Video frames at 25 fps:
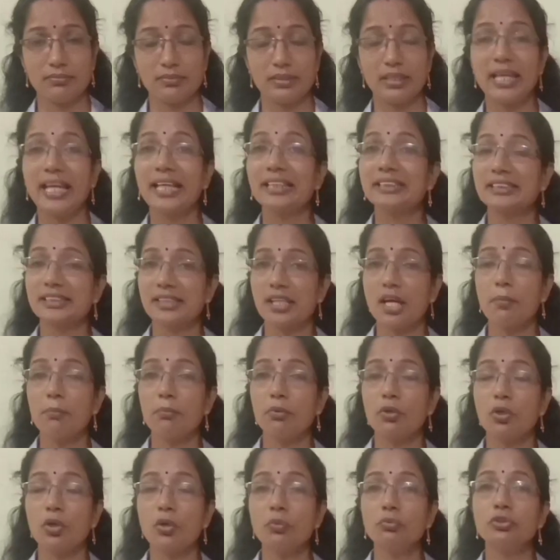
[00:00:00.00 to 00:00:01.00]

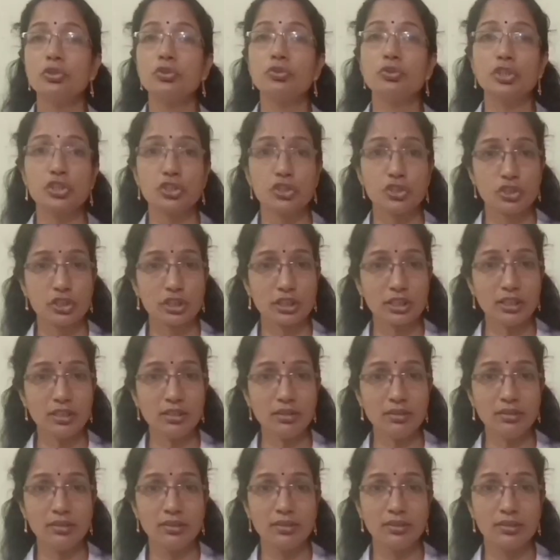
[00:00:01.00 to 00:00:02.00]
Example of judiciary,
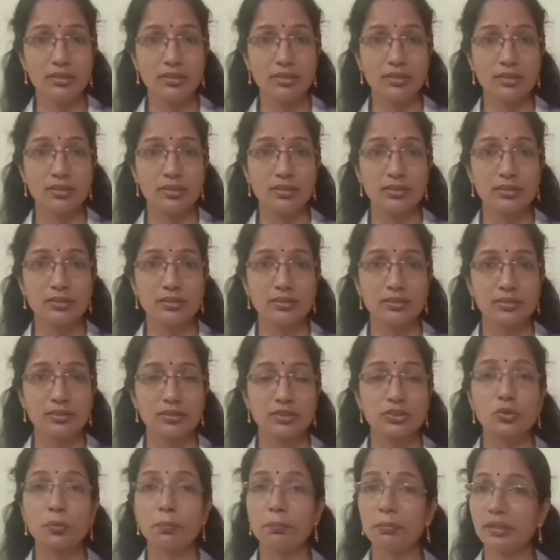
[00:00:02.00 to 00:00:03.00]

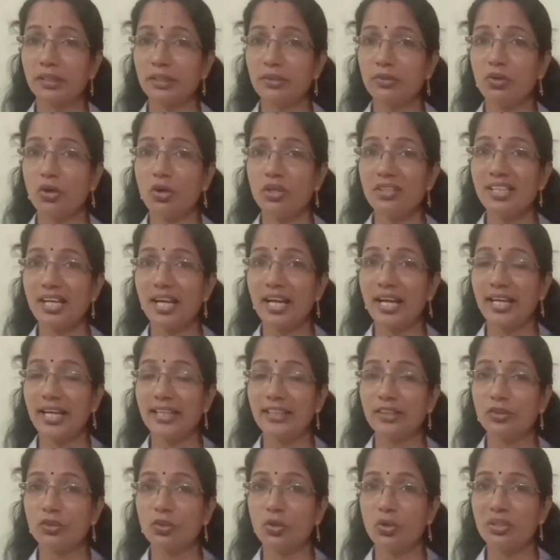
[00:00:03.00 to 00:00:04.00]
Supreme Court,
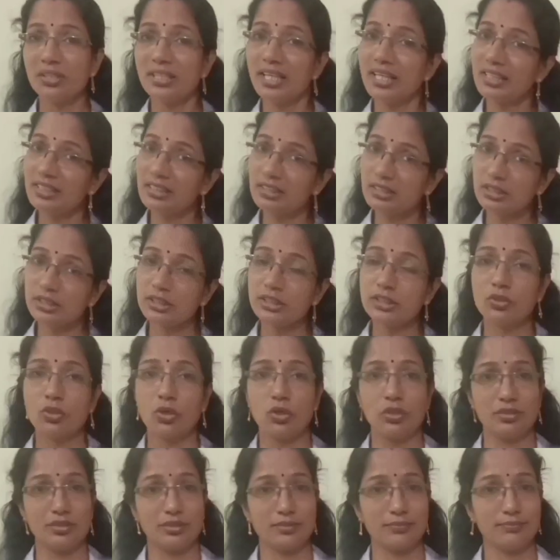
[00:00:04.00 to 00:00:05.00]
High Court and District
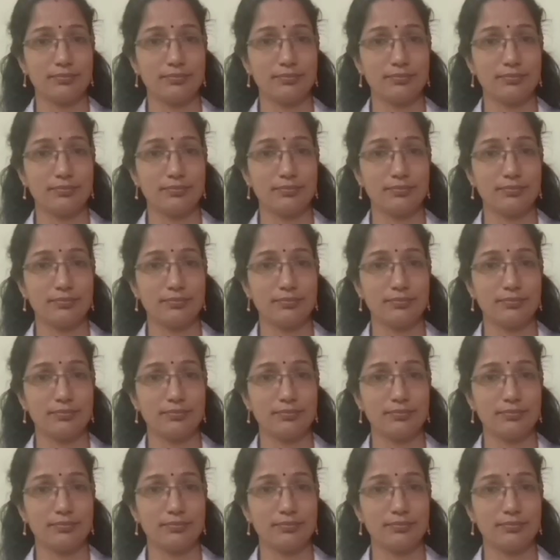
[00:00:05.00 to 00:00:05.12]
Court.